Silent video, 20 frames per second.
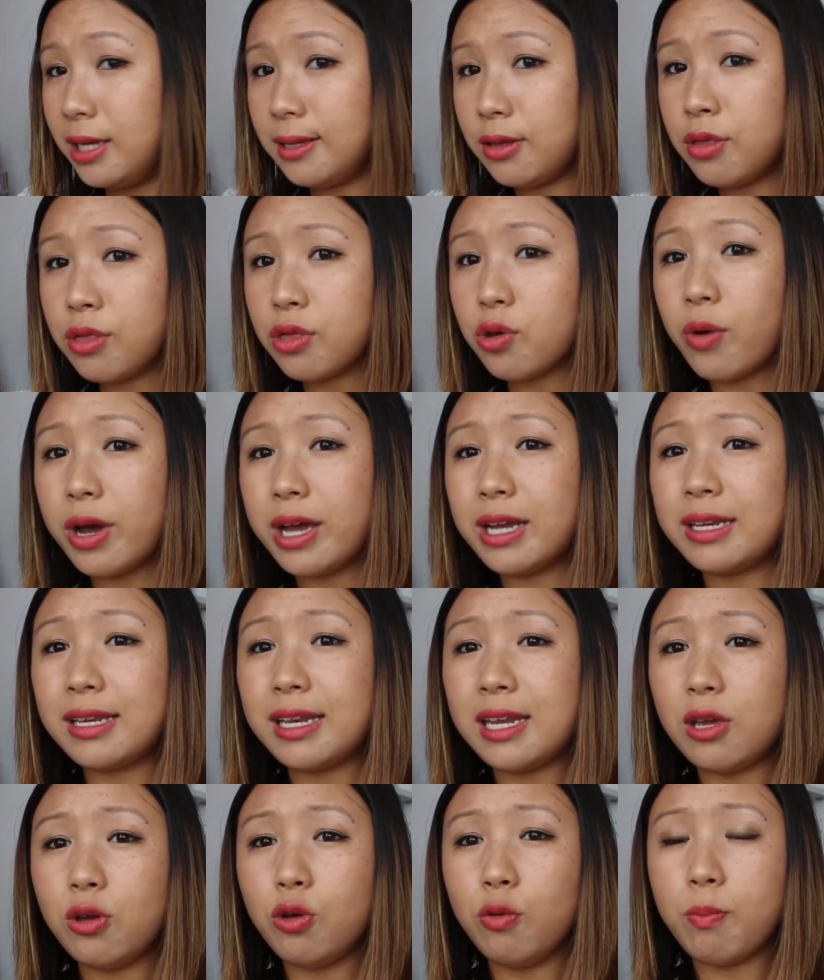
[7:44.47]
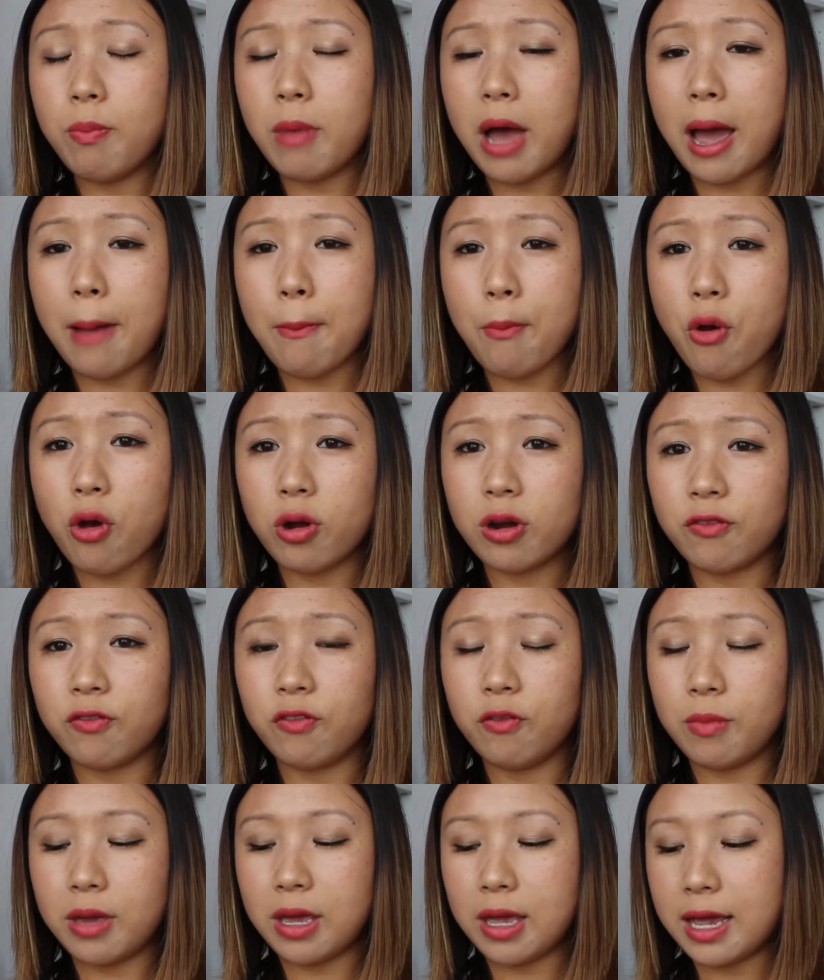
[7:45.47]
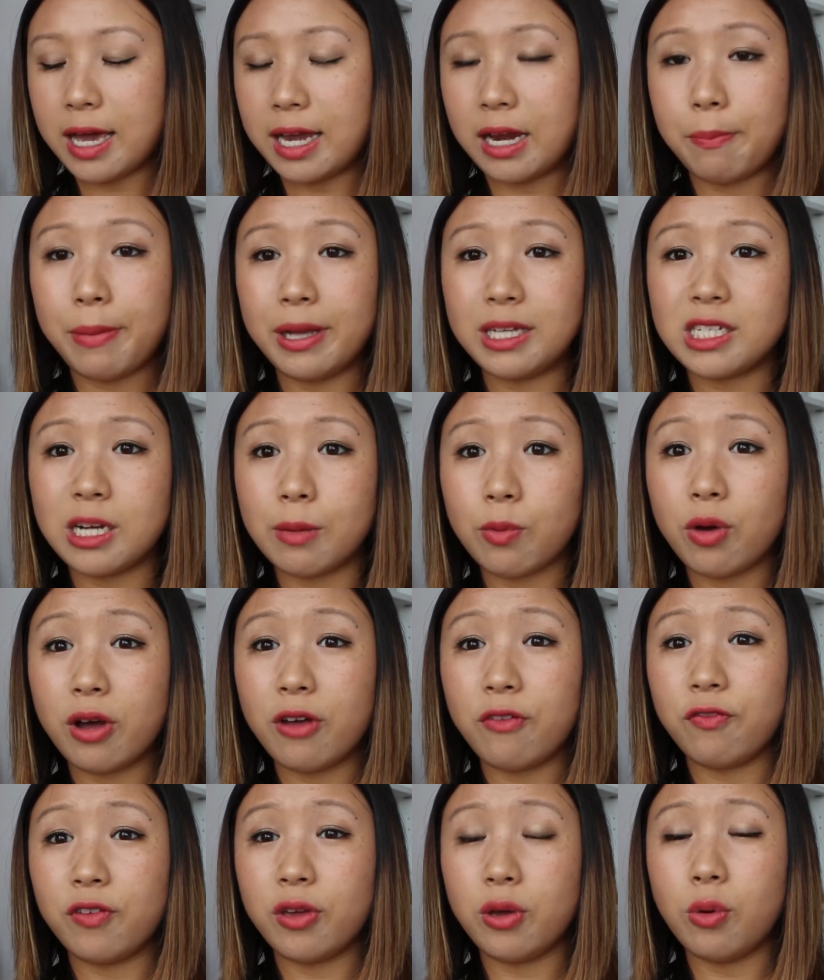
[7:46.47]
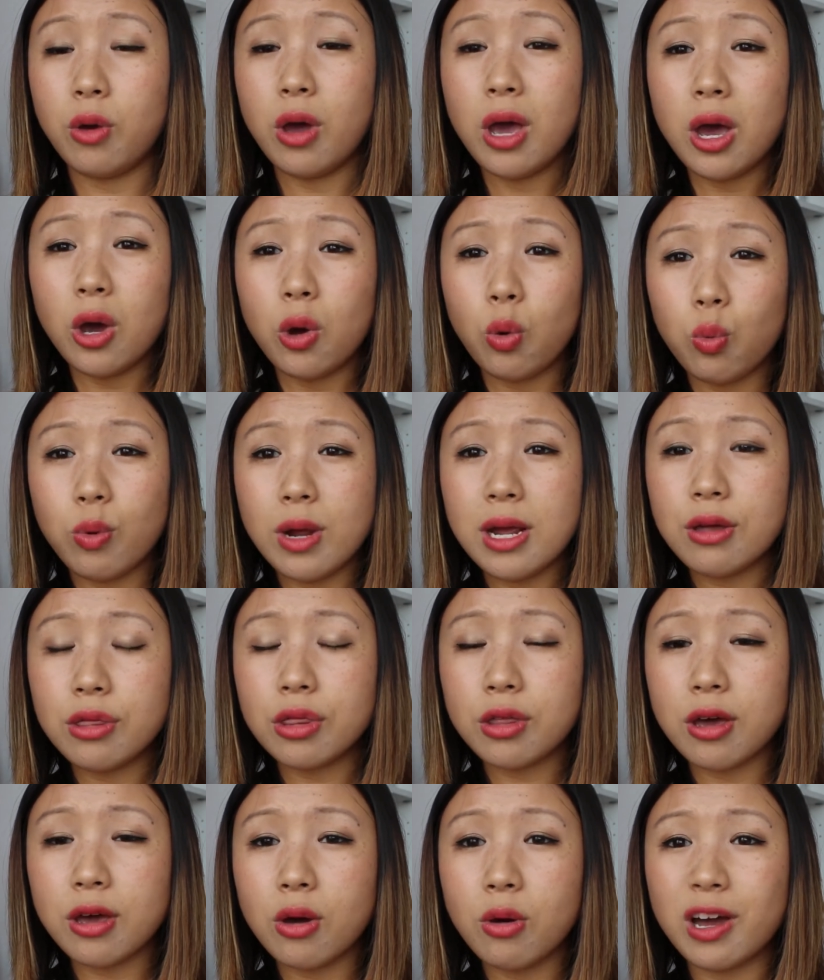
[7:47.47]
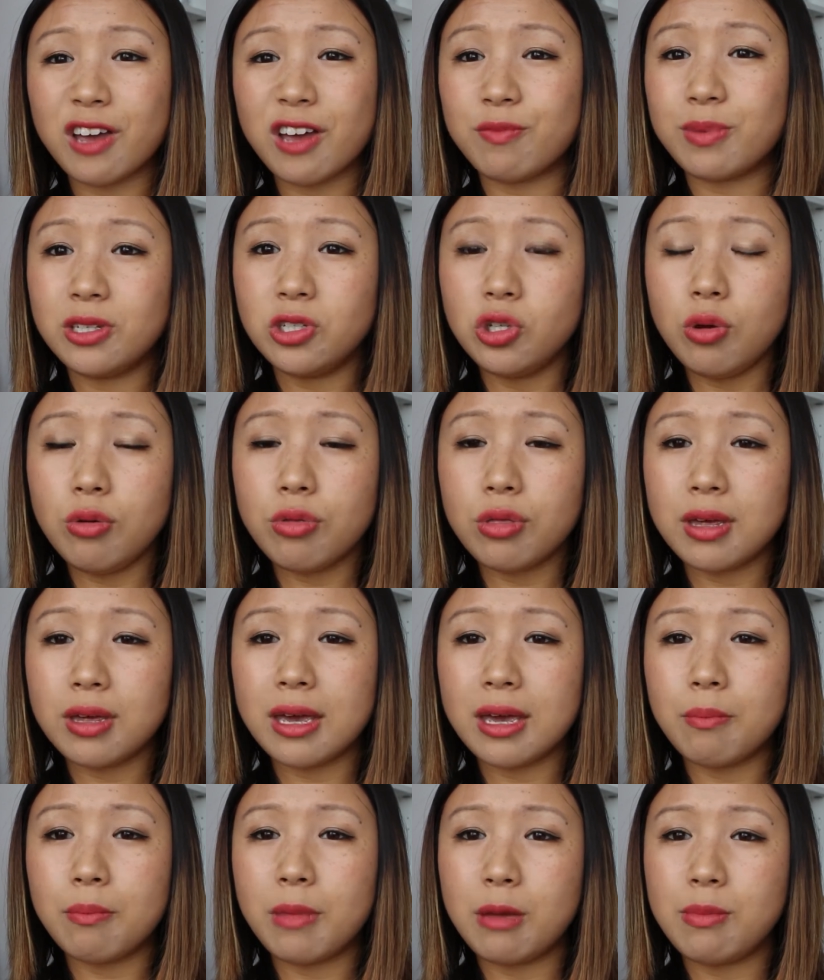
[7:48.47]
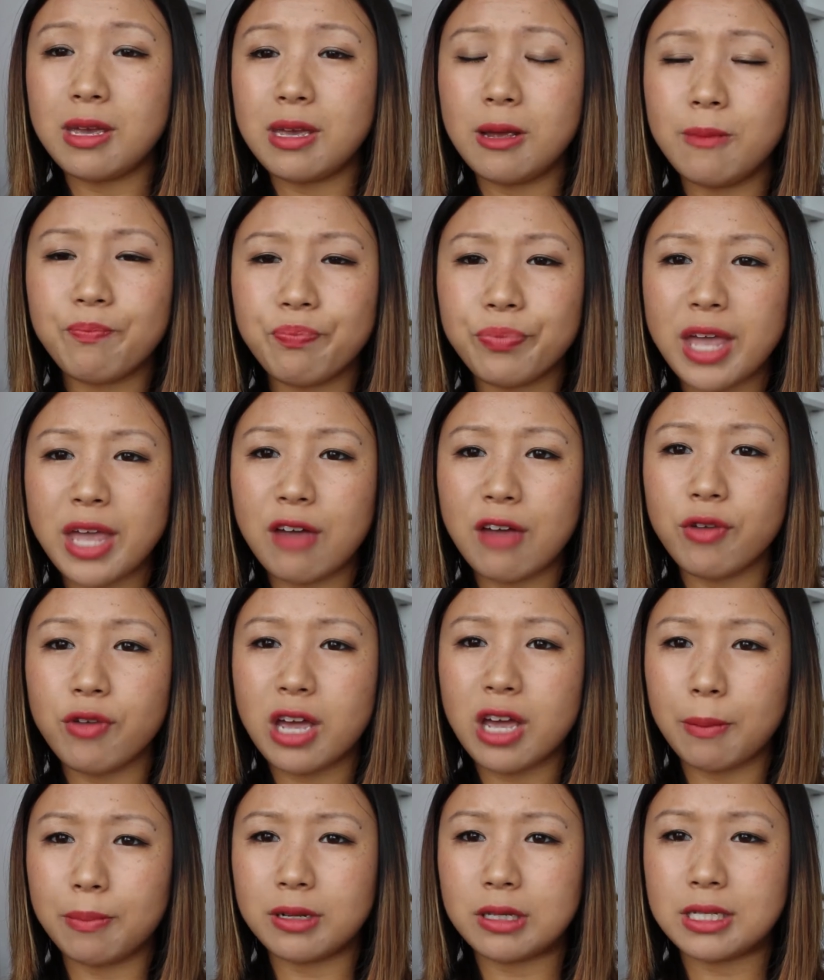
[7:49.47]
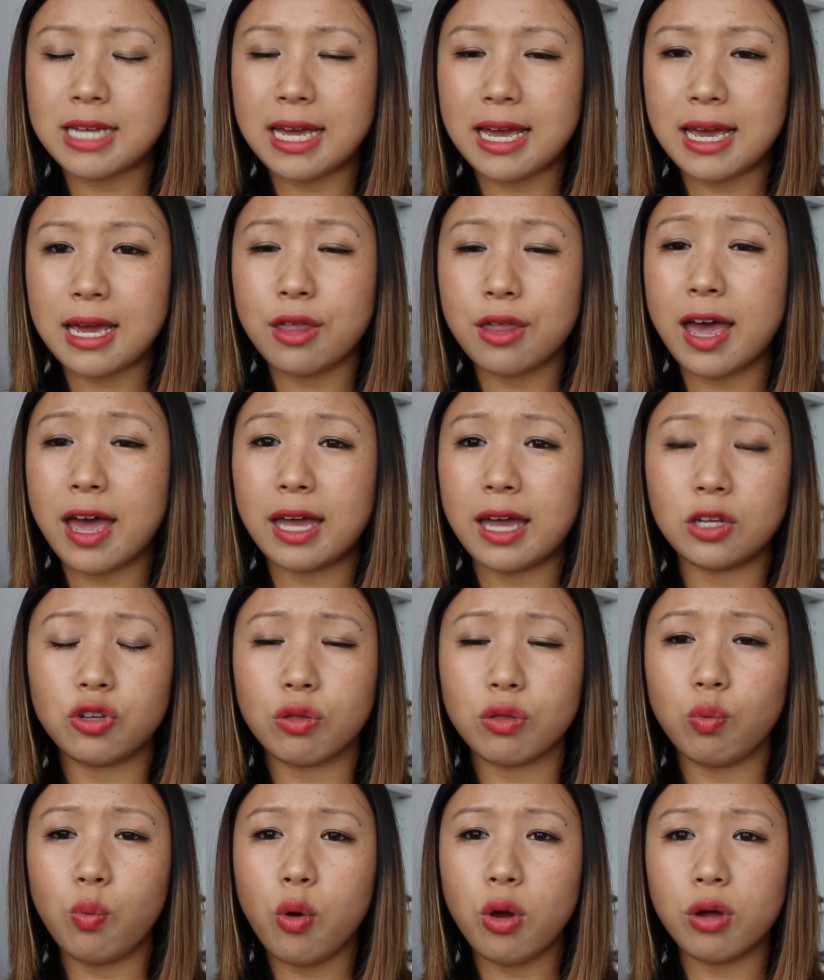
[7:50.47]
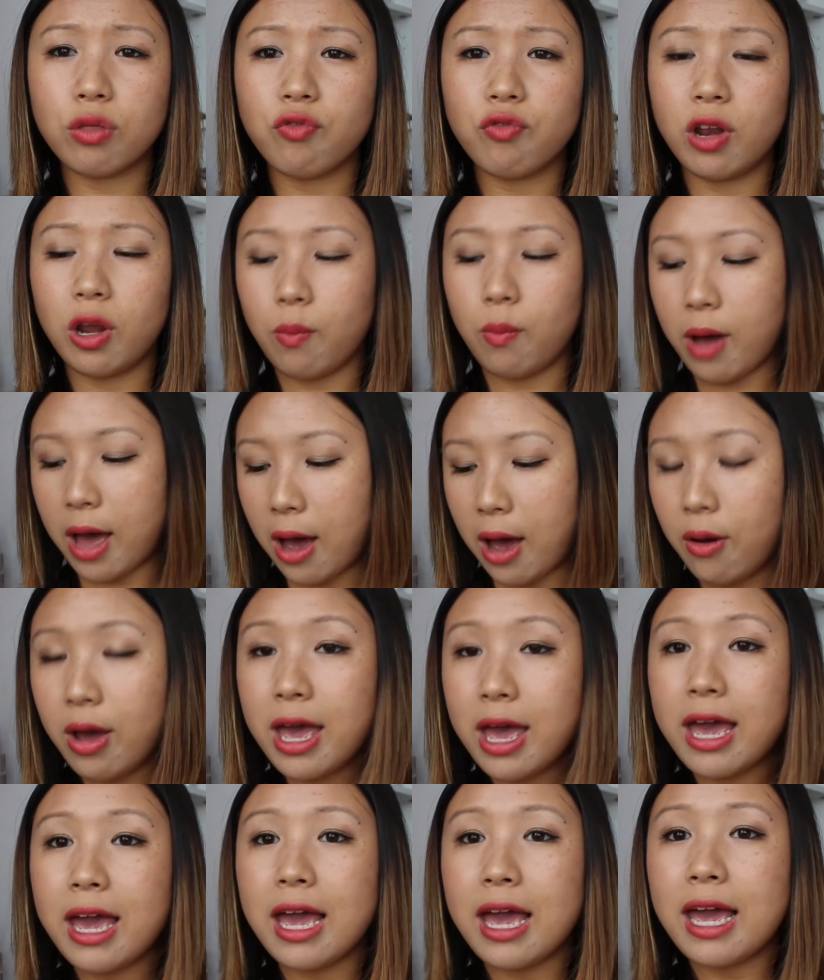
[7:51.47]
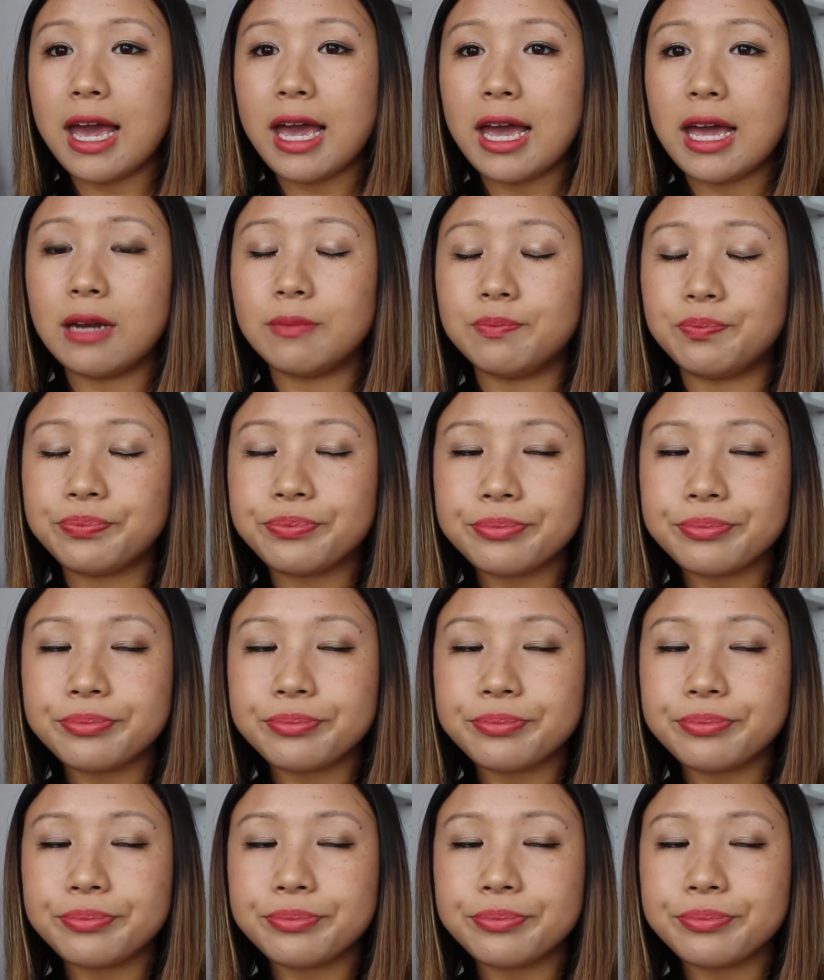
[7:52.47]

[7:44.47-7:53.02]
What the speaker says: This is quite a new product for me, and I picked it up quite a few weeks ago. I've been using it maybe every couple of days, and it just works really well in,